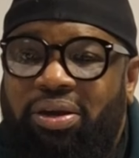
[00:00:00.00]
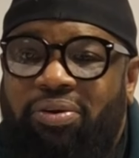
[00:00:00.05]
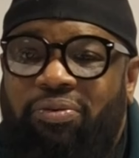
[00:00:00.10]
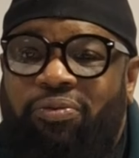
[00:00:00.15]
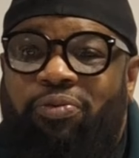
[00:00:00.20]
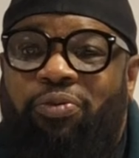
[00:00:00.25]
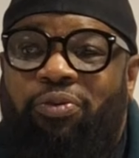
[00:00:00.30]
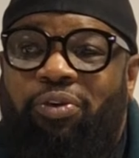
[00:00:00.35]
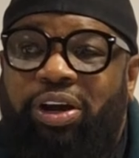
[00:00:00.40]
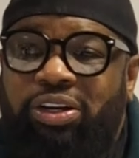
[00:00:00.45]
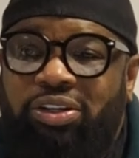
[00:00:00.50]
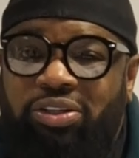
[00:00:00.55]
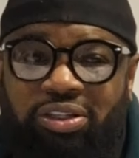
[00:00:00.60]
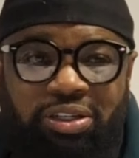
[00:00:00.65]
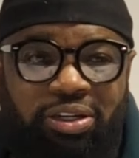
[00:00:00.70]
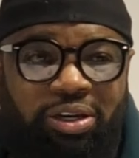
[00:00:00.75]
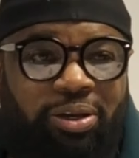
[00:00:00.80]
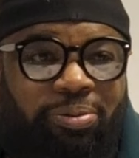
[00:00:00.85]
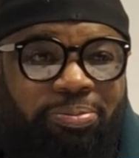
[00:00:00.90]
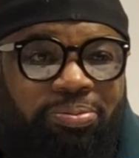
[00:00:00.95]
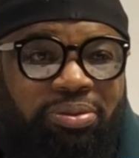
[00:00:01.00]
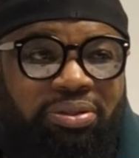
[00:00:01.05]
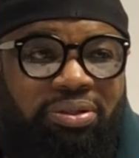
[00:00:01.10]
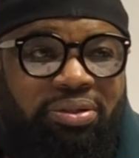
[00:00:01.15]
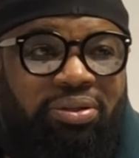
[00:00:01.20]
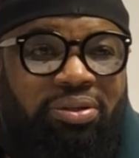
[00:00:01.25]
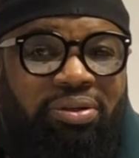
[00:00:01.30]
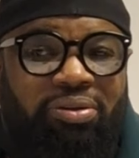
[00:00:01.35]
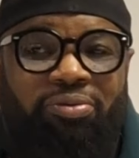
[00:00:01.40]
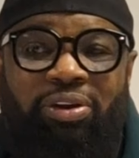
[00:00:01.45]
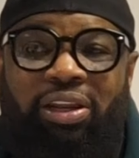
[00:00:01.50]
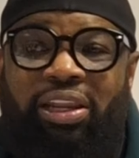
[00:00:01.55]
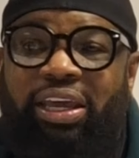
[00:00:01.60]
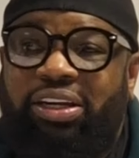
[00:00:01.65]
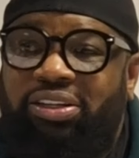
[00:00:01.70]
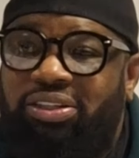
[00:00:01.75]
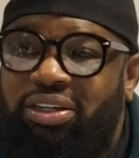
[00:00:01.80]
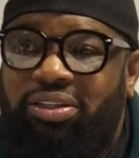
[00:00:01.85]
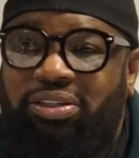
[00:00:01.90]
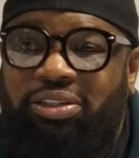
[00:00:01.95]
friendships,
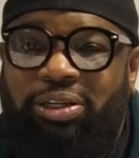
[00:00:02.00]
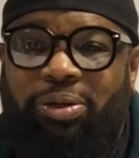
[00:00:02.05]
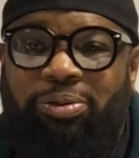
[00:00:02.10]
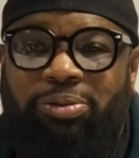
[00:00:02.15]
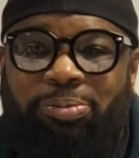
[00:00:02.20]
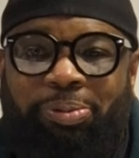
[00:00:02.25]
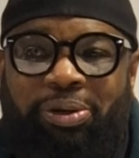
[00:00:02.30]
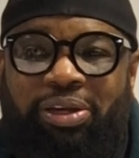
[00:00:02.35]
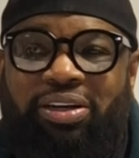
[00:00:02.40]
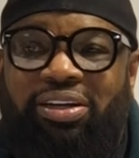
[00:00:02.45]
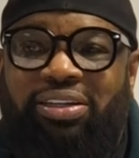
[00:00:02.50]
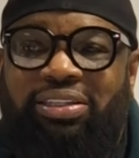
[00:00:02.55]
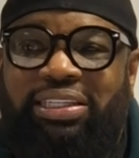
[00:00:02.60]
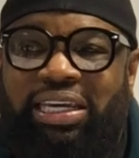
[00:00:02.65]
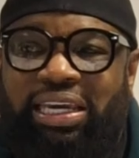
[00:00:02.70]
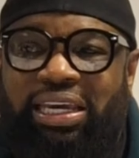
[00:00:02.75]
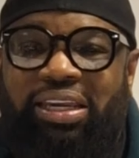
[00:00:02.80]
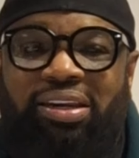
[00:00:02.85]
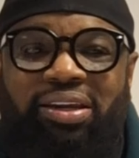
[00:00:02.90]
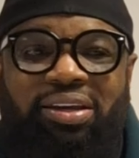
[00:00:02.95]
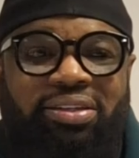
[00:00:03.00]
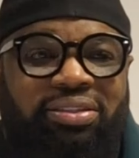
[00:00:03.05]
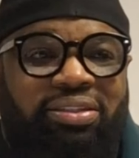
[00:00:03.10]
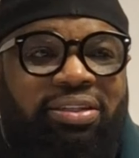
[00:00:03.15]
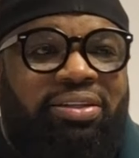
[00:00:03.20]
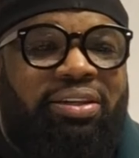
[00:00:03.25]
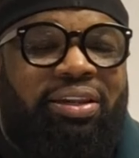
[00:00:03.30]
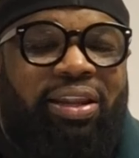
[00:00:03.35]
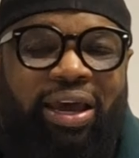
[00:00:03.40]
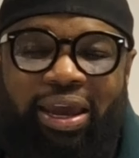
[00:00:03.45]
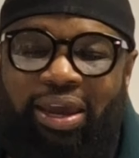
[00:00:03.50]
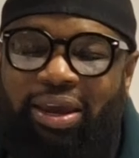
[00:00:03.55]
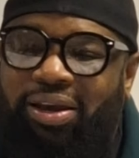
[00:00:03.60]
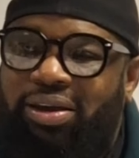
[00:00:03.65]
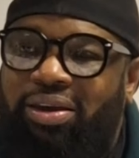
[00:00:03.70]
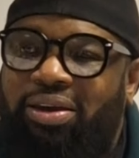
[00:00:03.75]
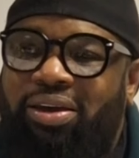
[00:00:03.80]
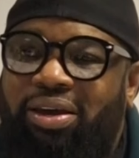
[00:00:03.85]
relationships, because he doesn't like